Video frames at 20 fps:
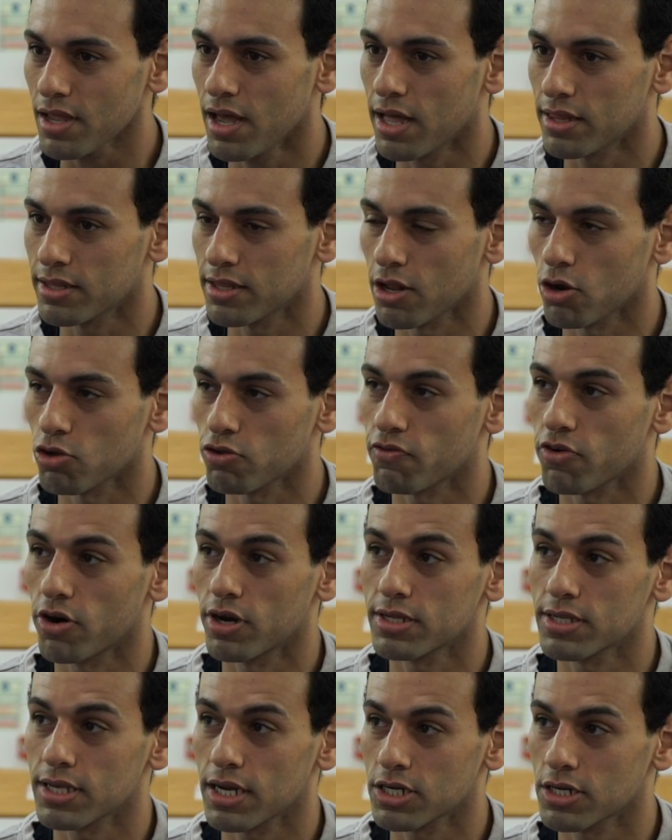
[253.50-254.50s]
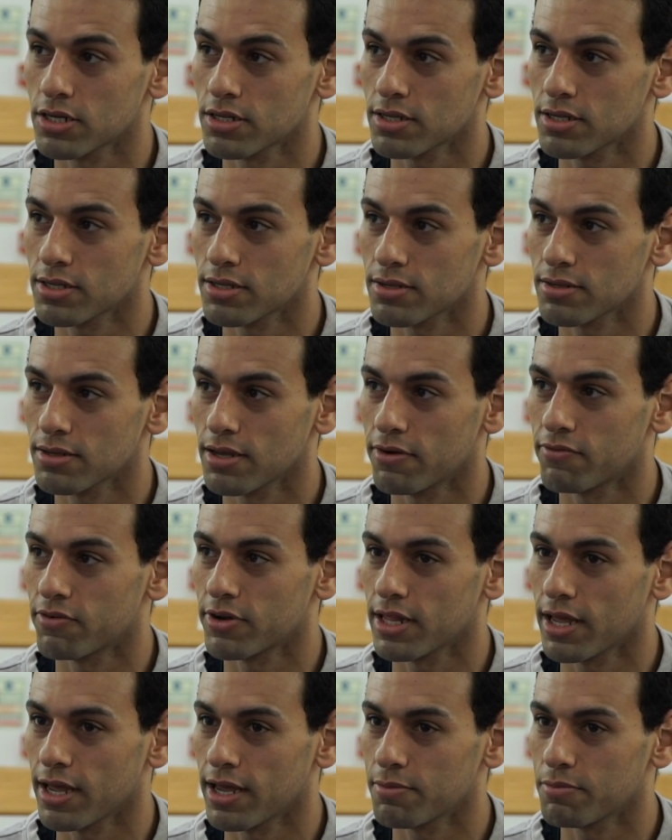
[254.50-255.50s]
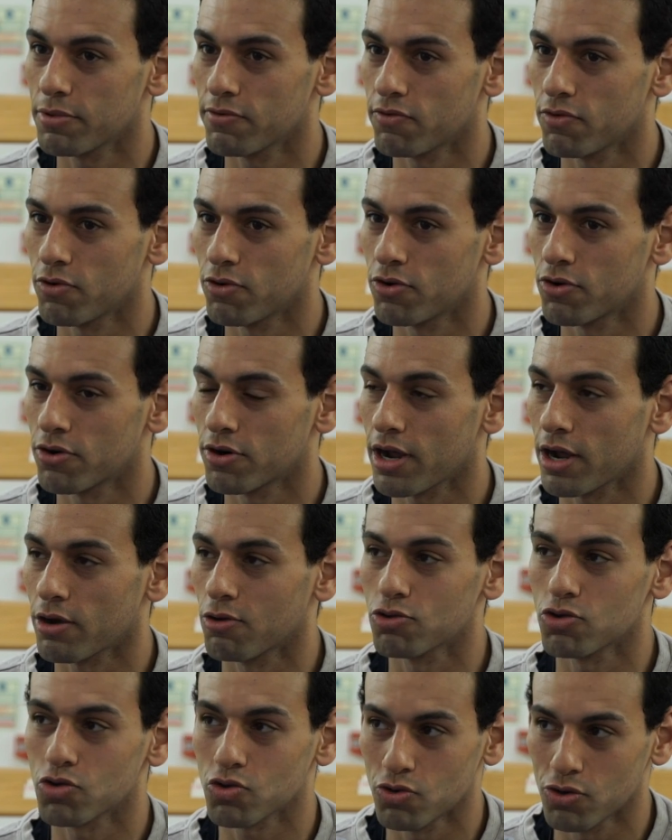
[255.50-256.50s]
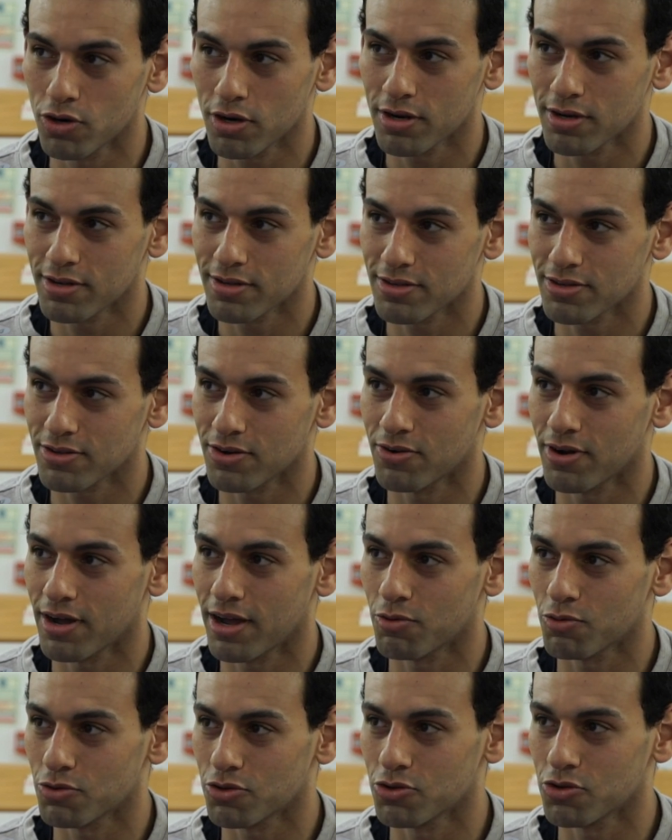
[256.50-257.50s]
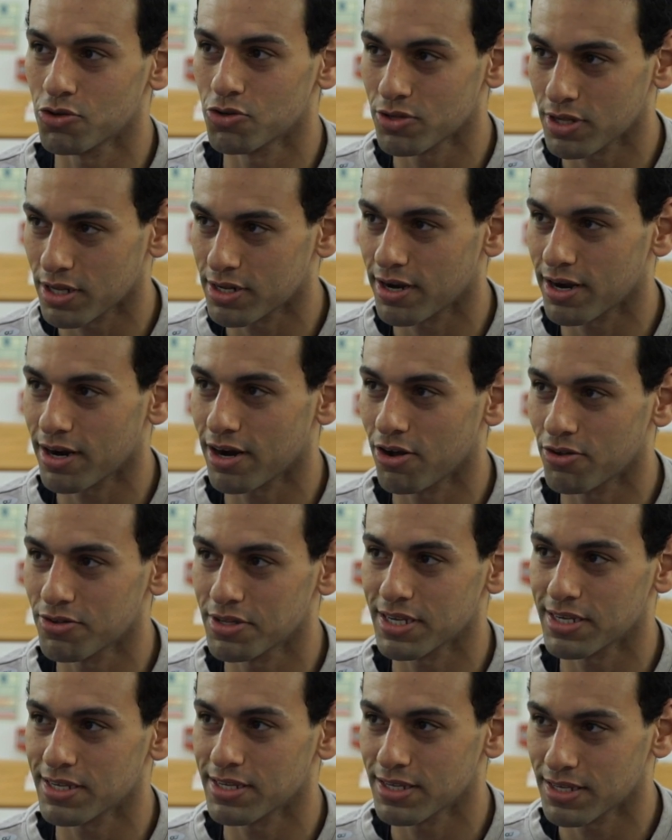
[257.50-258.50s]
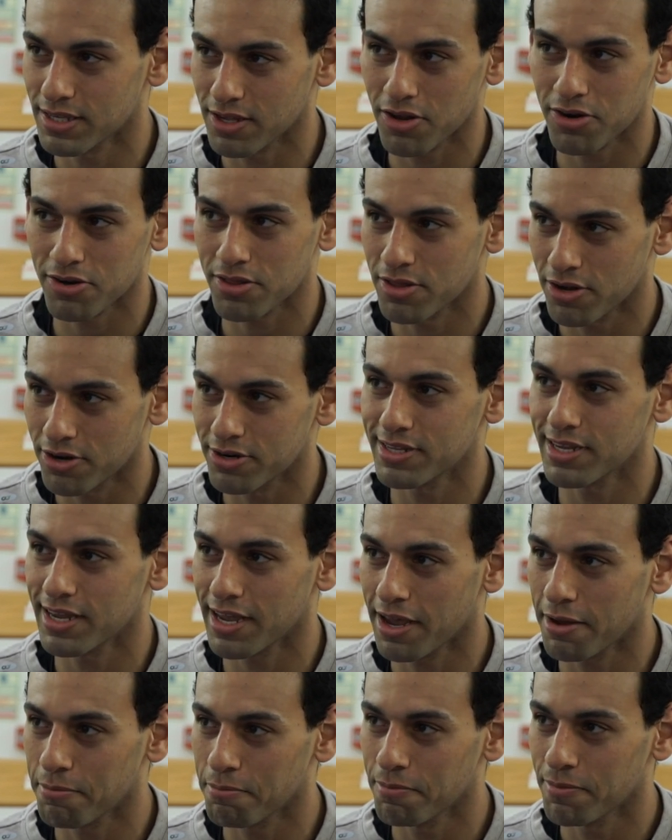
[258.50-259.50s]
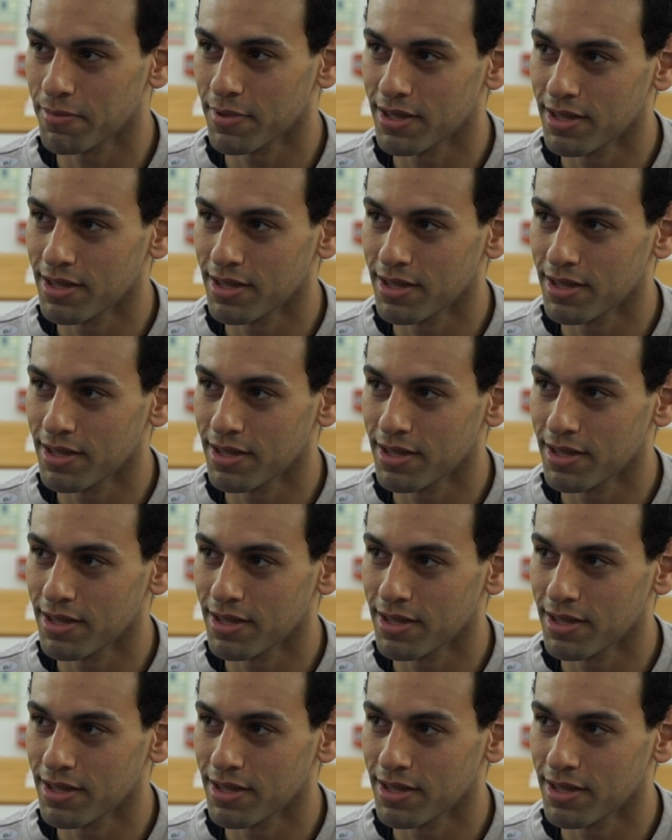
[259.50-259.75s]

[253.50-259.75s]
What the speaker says: I did a lot of running sessions every day before I go to school. So I would use the track around 6:30 a.m.